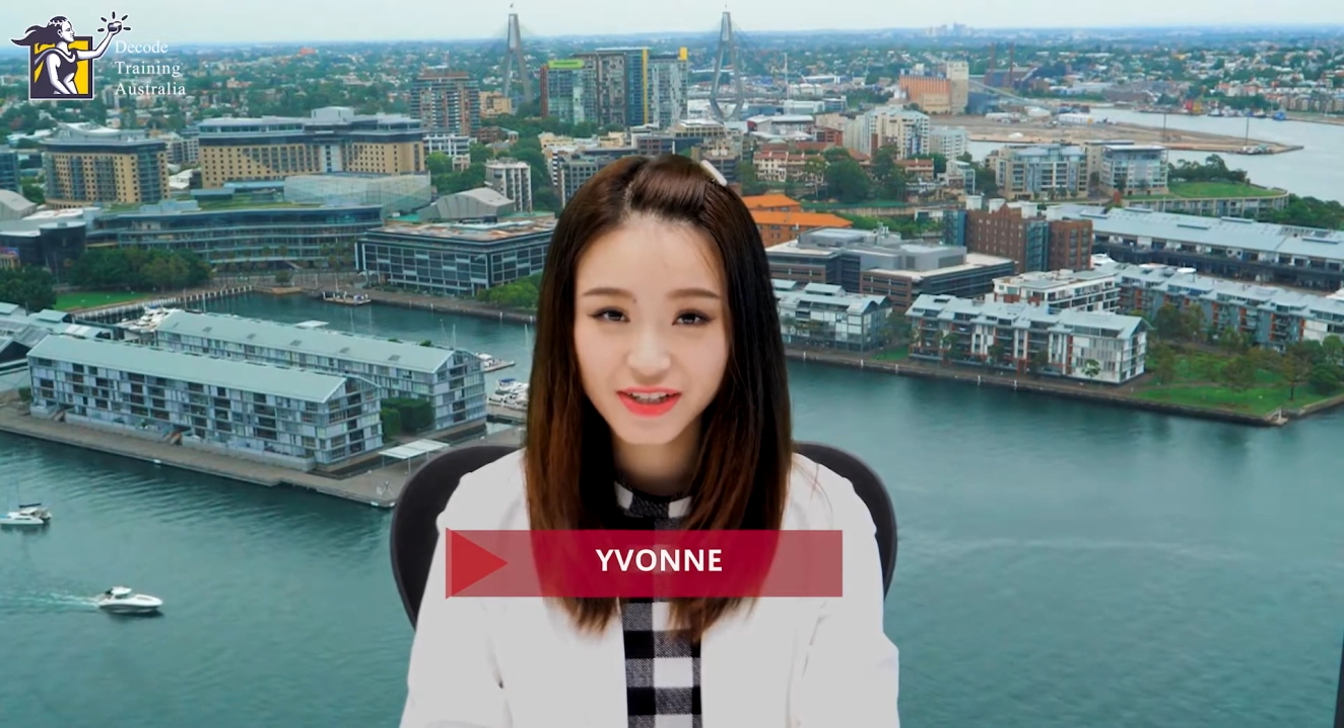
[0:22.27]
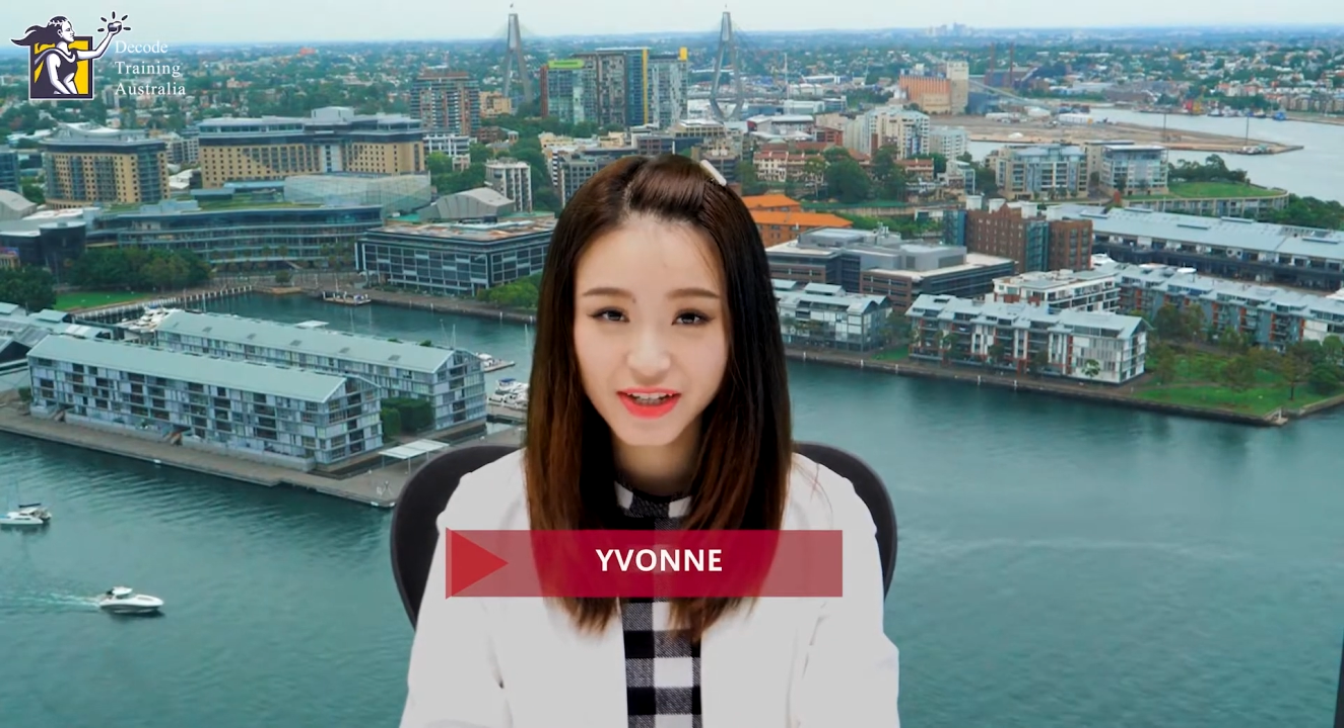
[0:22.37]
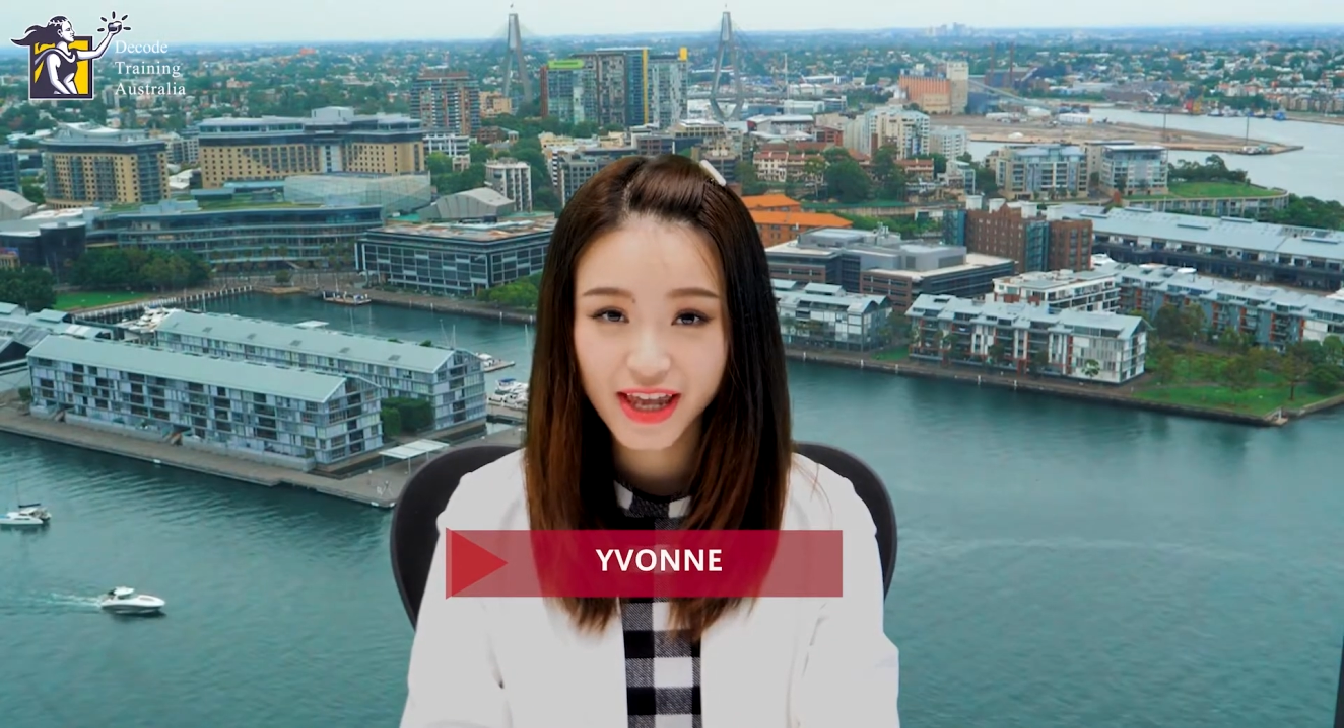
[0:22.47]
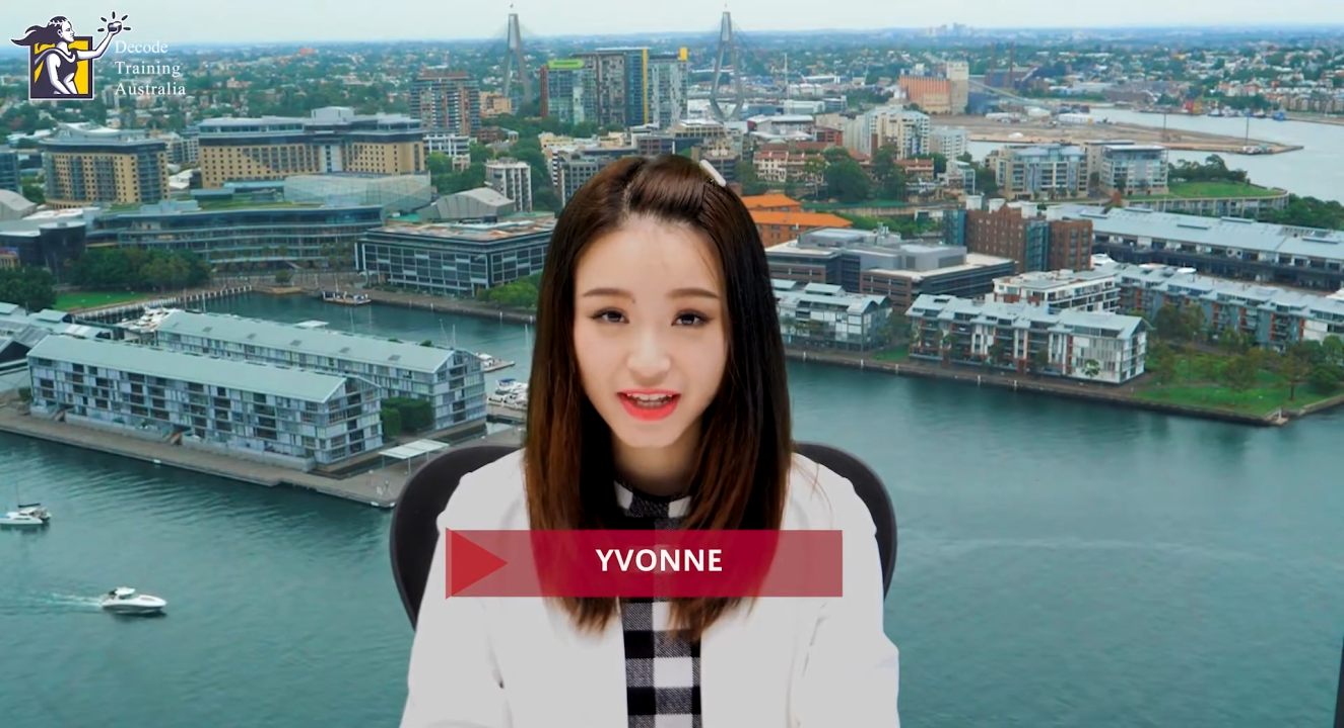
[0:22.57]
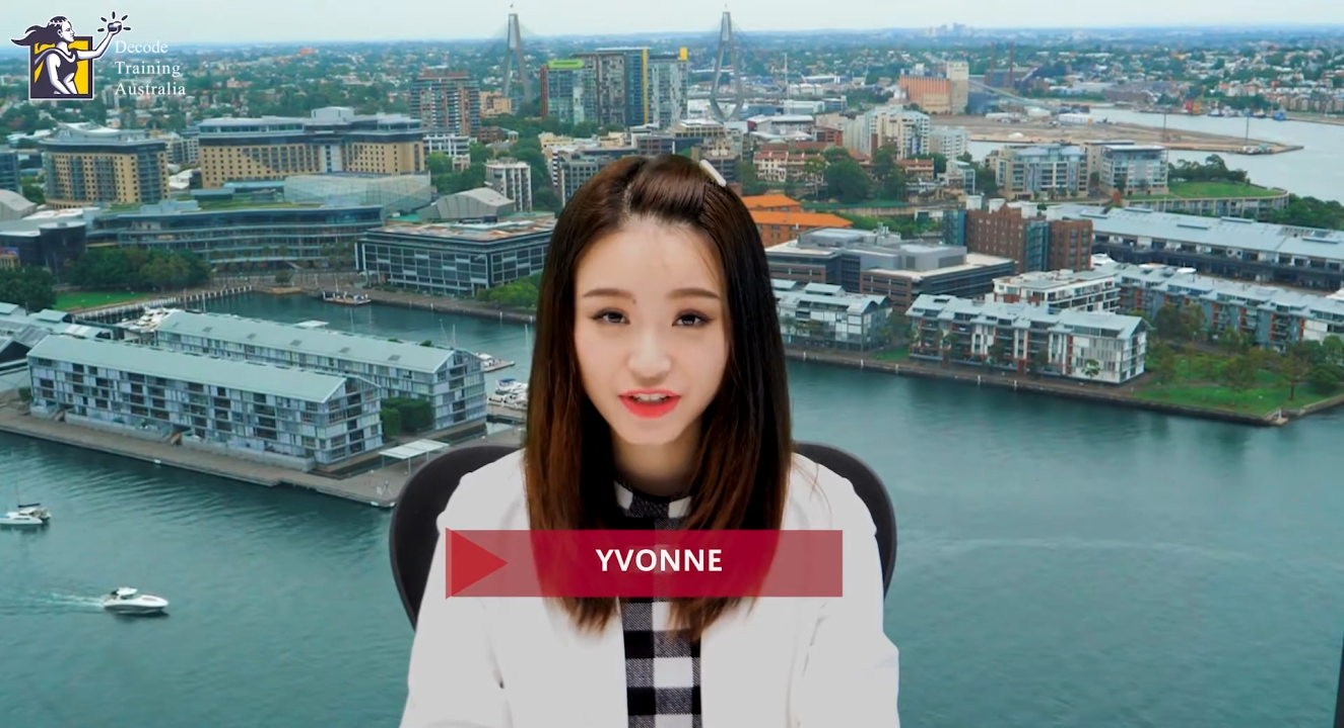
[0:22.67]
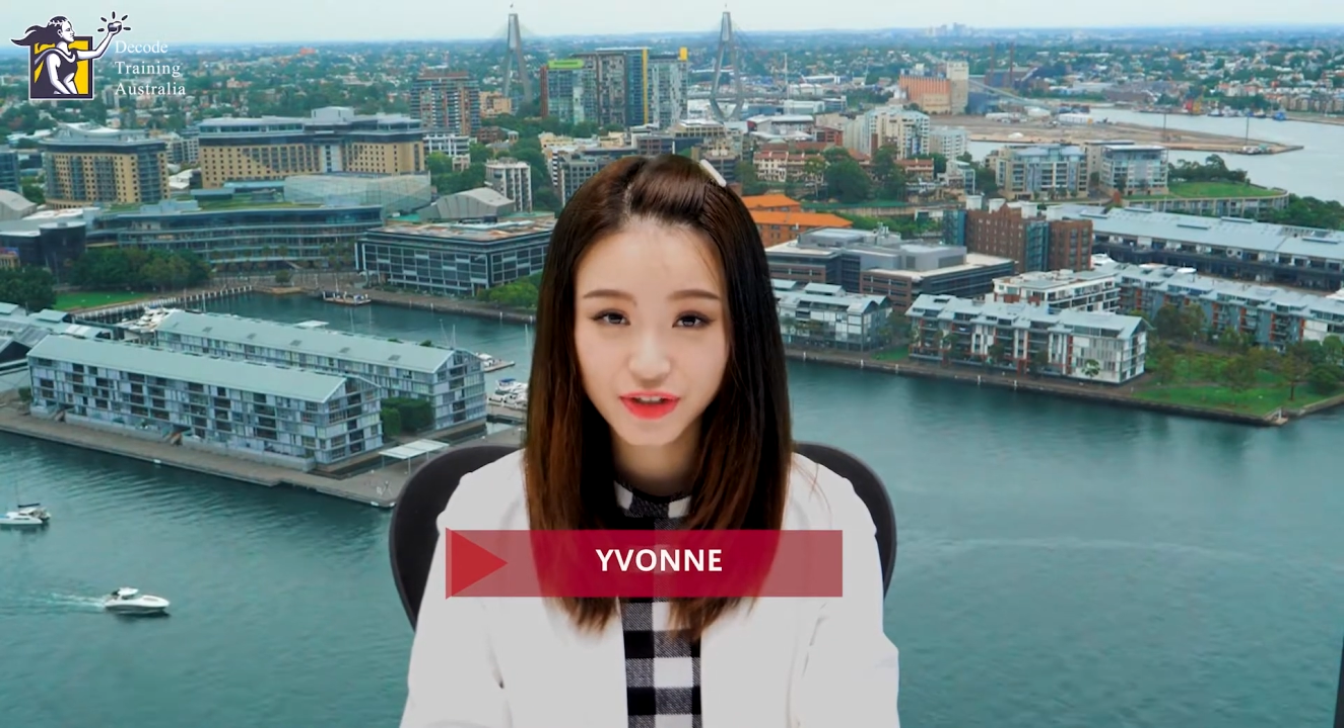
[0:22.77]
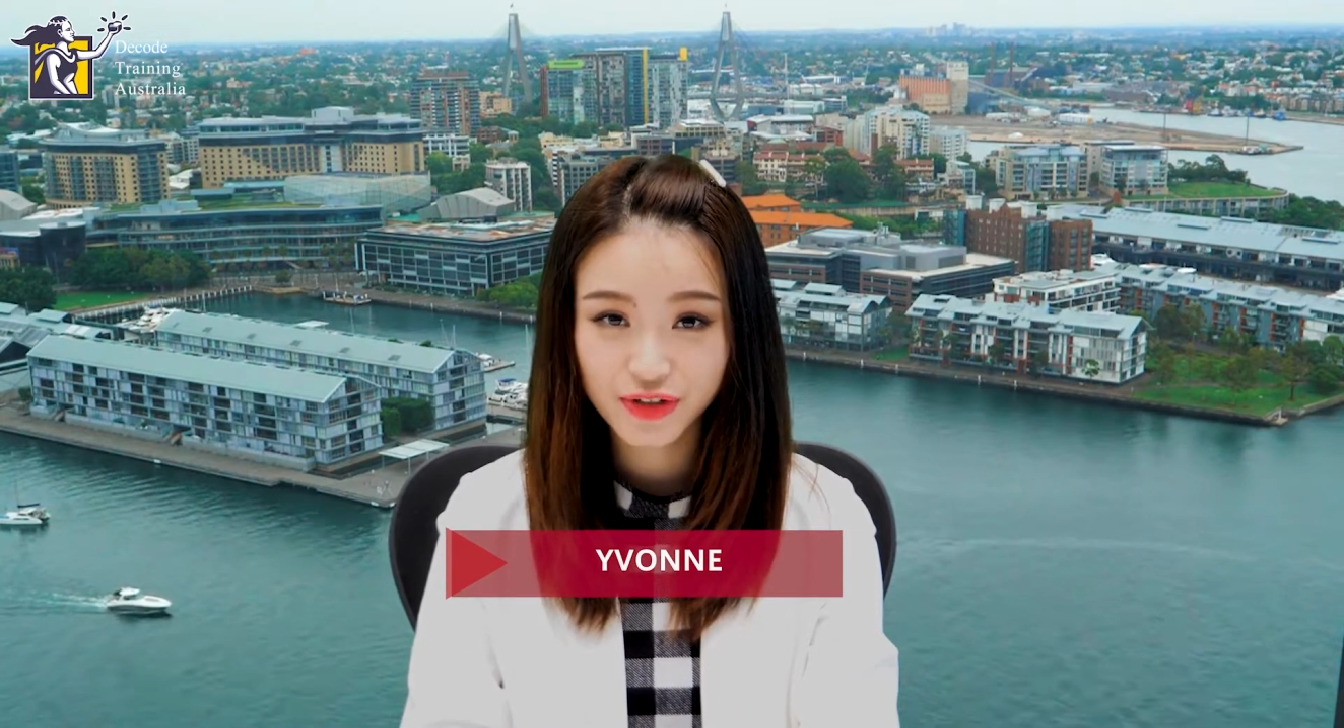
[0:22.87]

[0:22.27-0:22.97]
look at the